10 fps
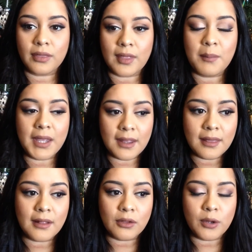them
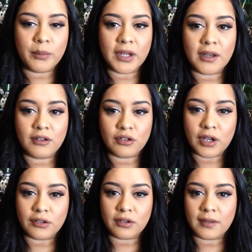in the loop, and it's
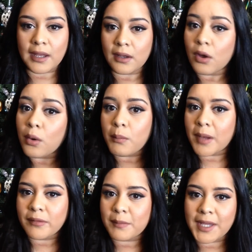not just like, oh,
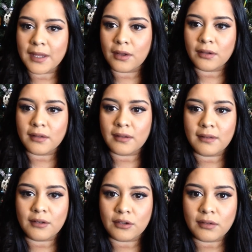mom's making all the
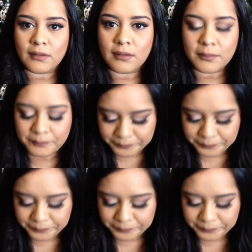decisions.